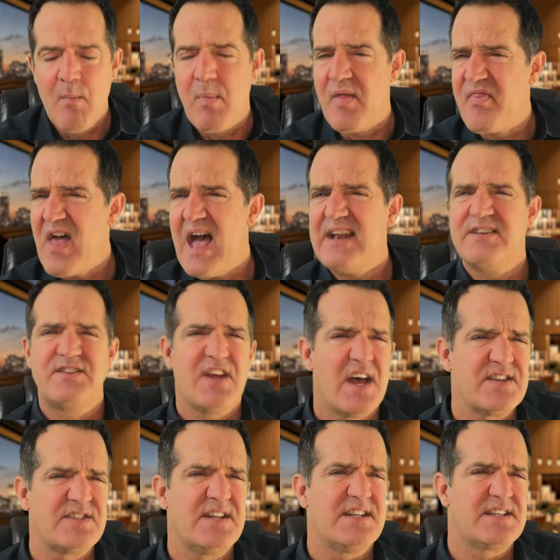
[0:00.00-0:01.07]
But that
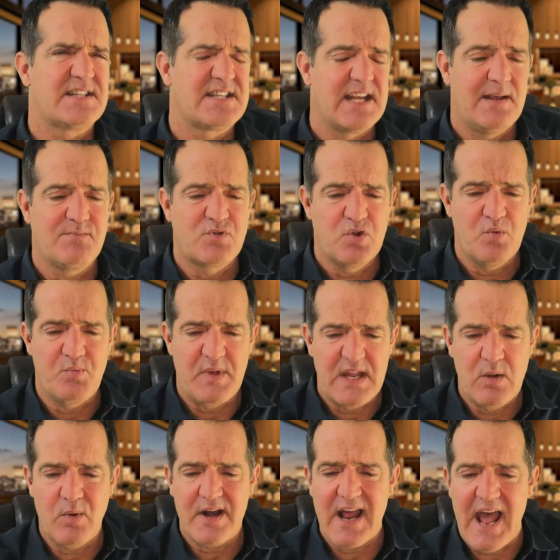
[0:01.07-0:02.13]
doesn't seem to
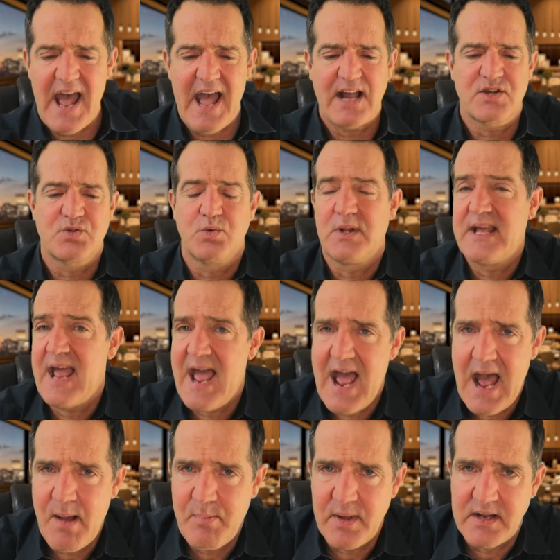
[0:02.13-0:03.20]
be what actually
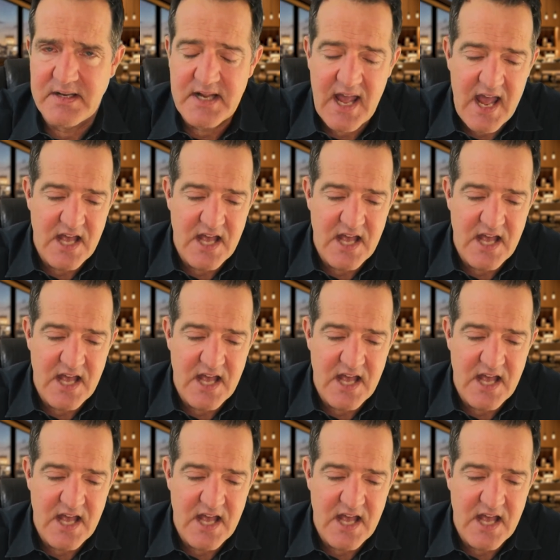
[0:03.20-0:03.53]
happened,